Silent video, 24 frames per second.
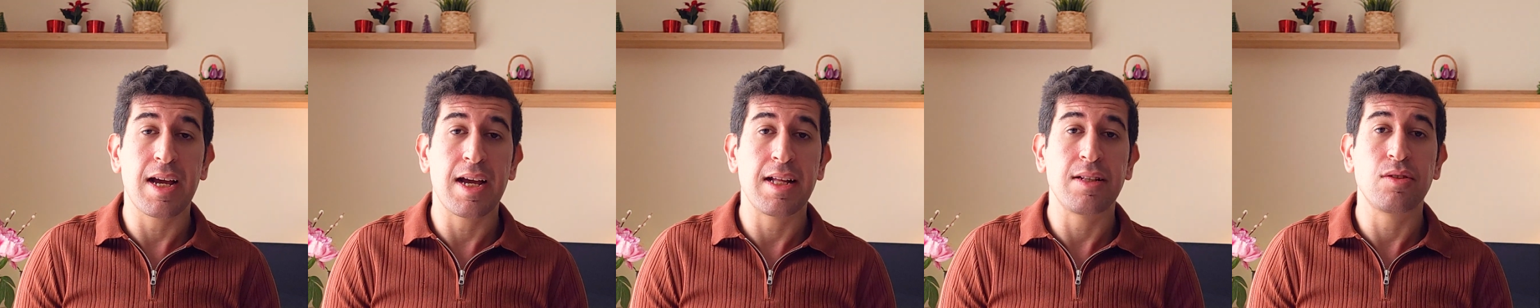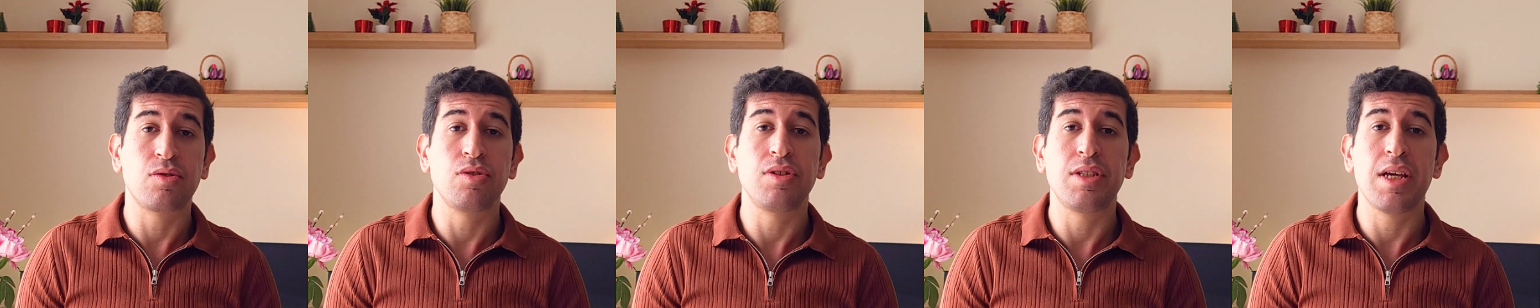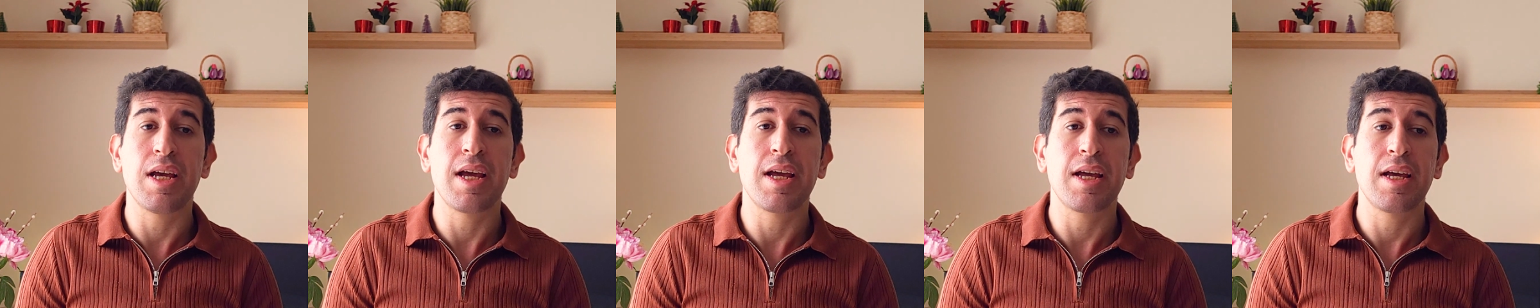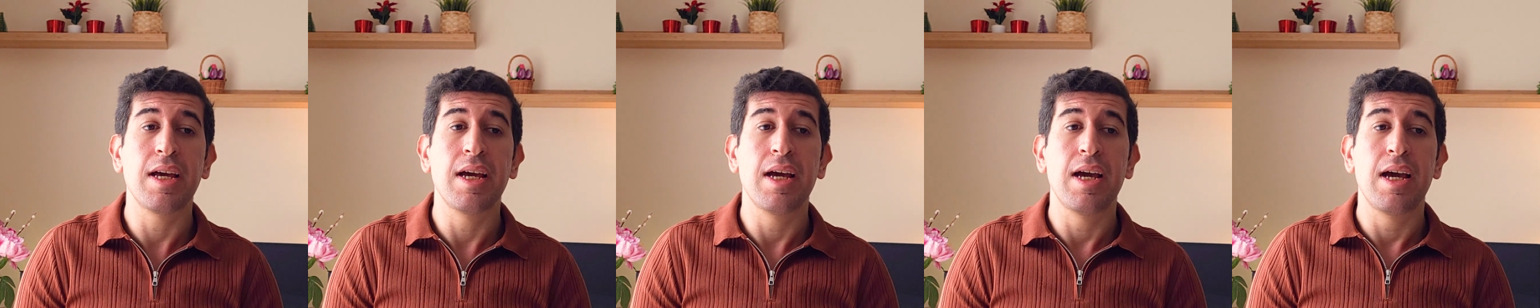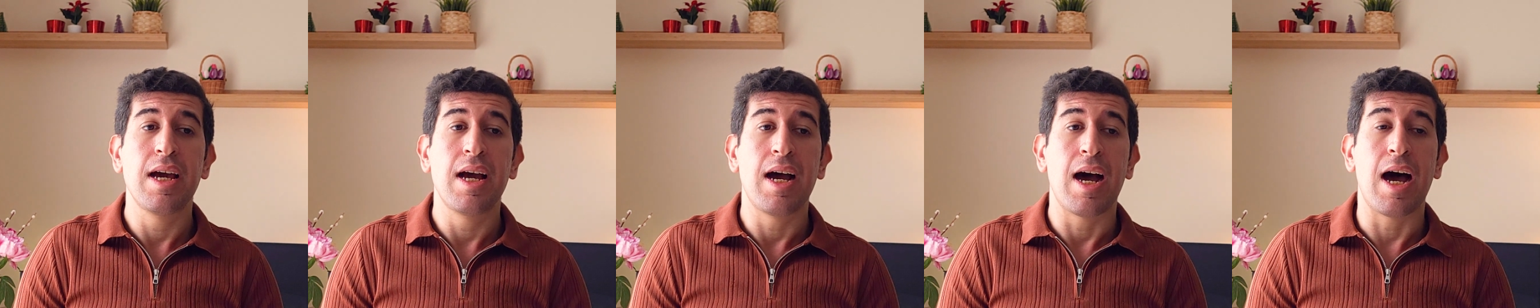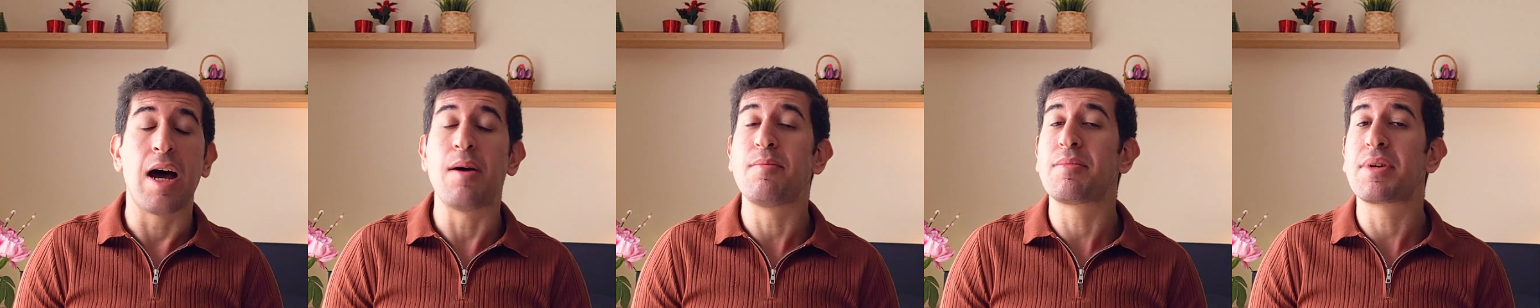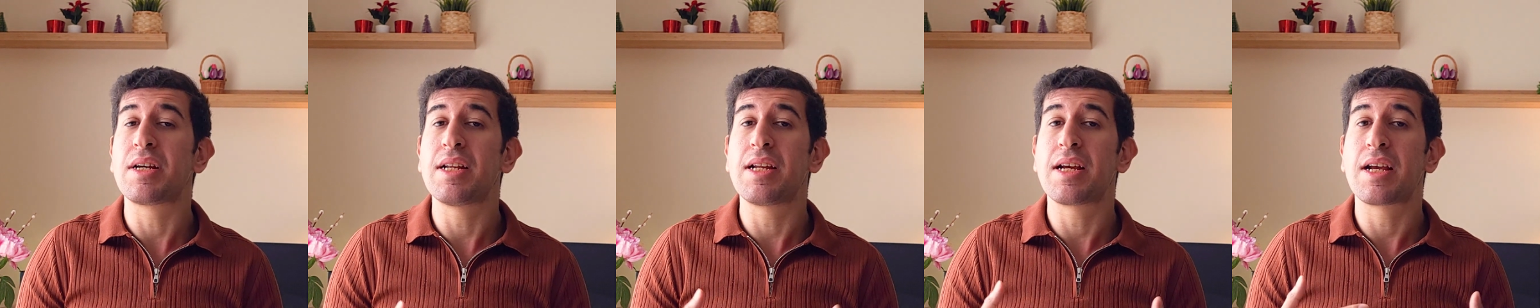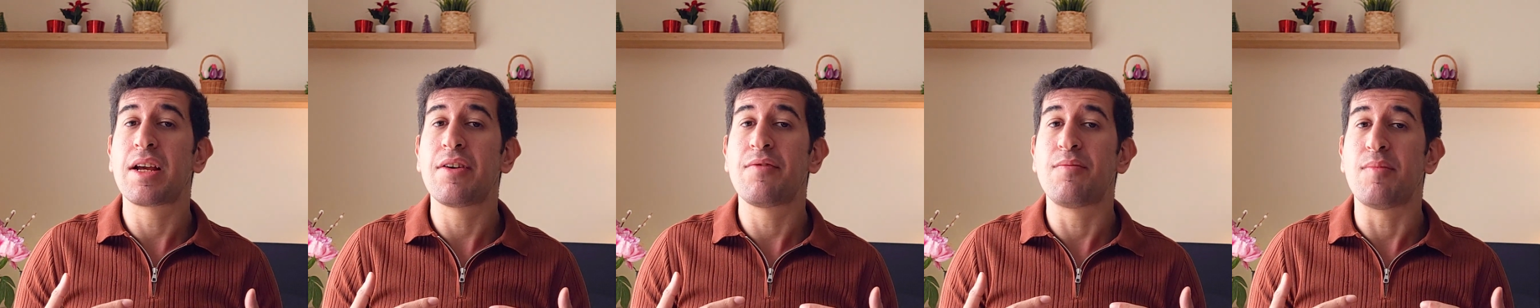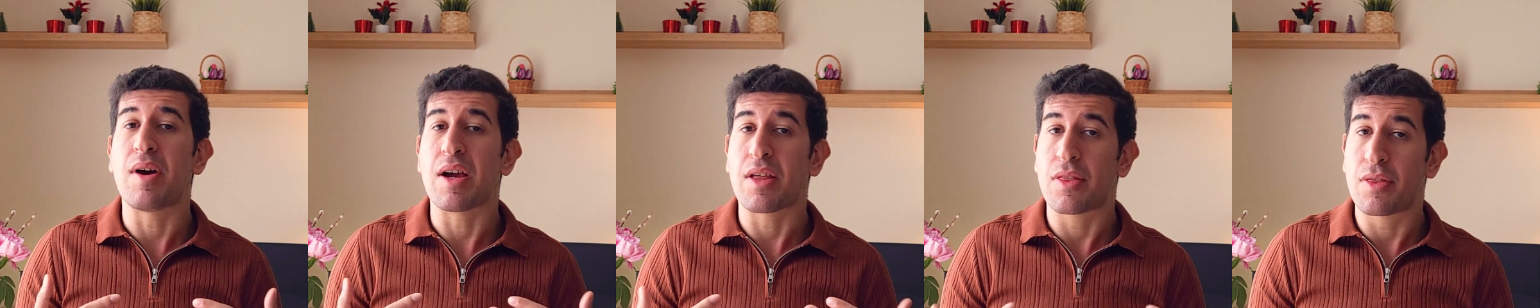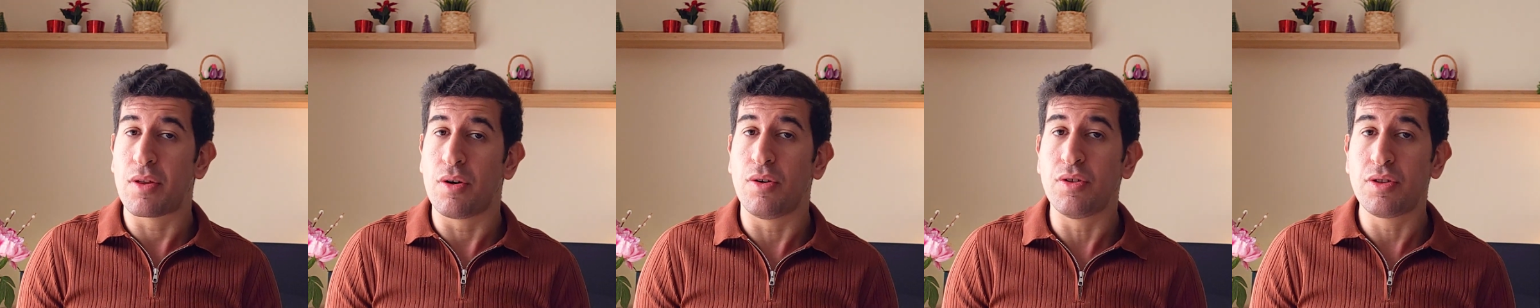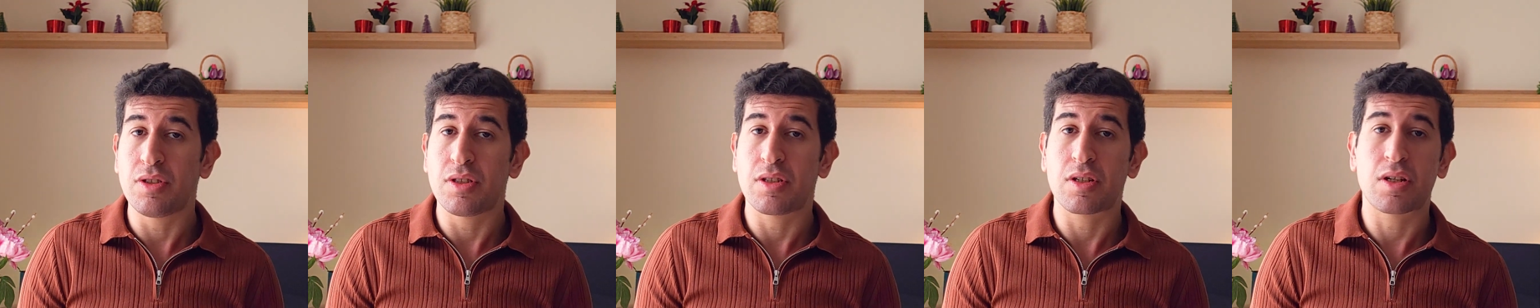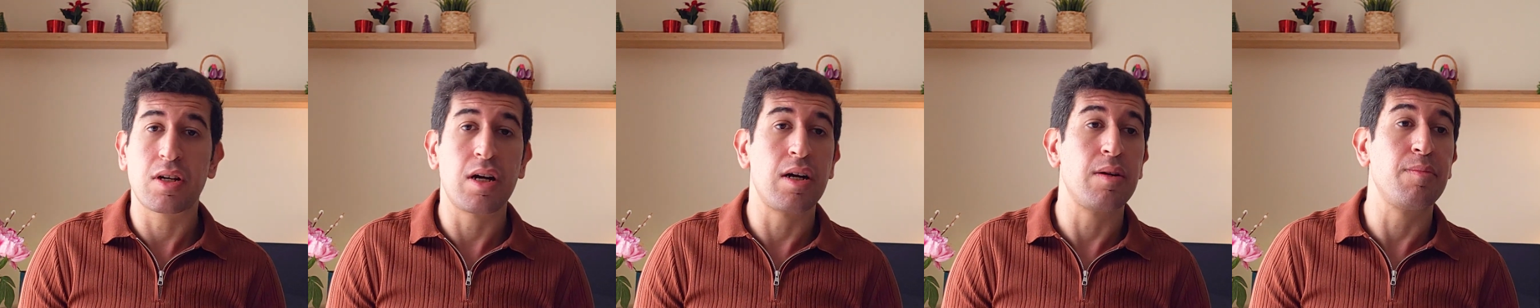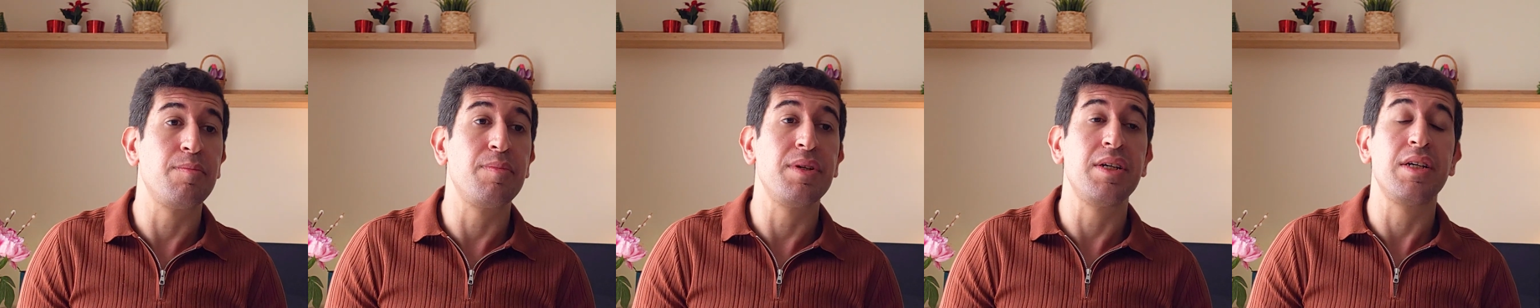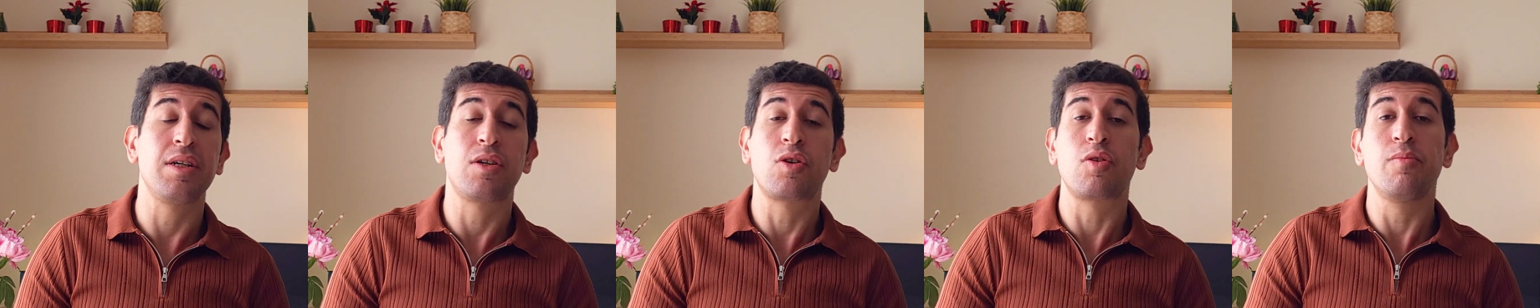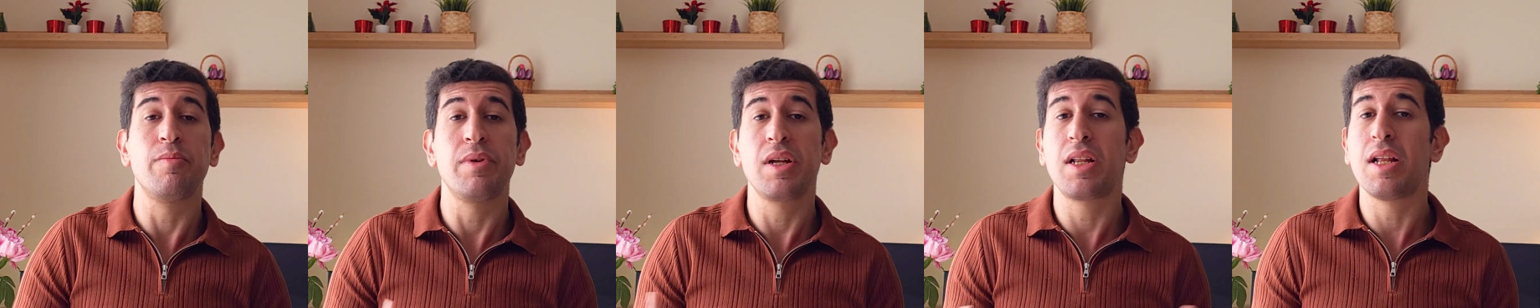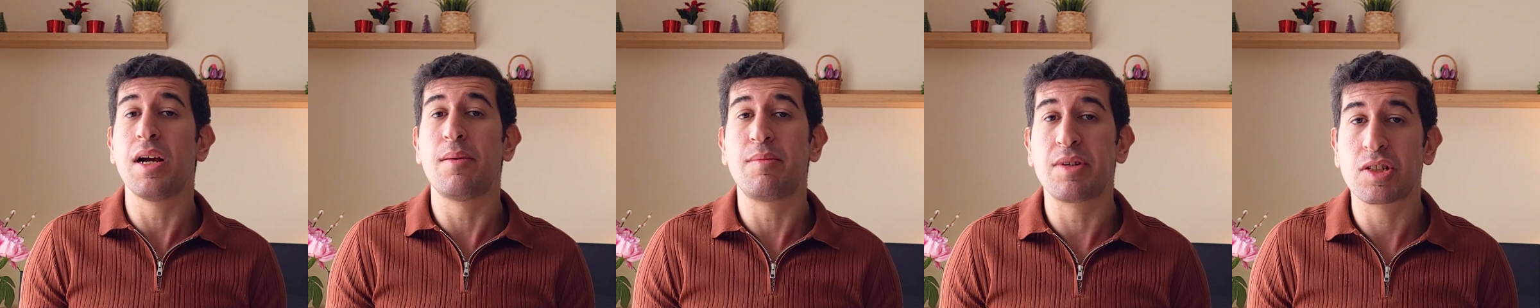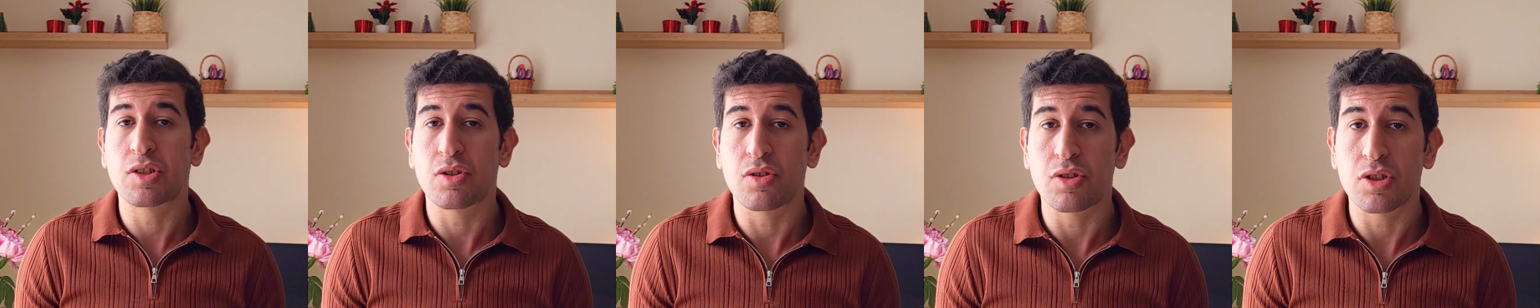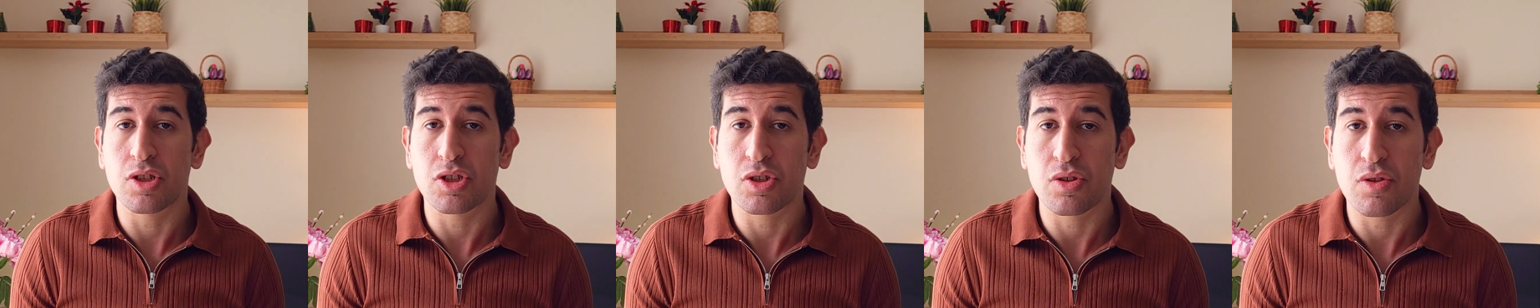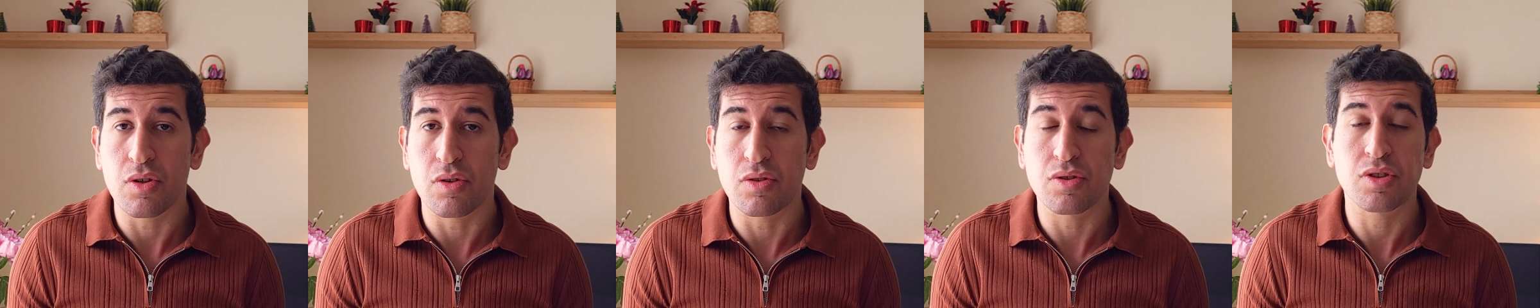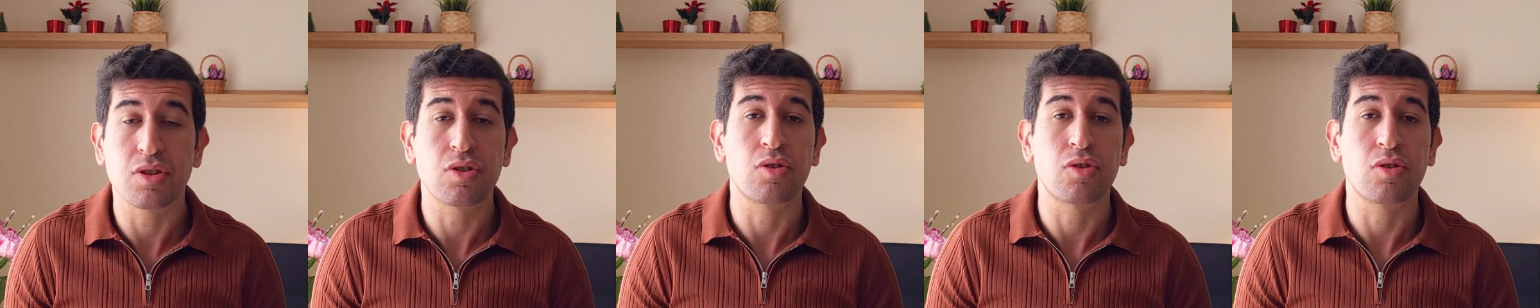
and today I'm gonna give my thoughts, could be completely amateurish thoughts,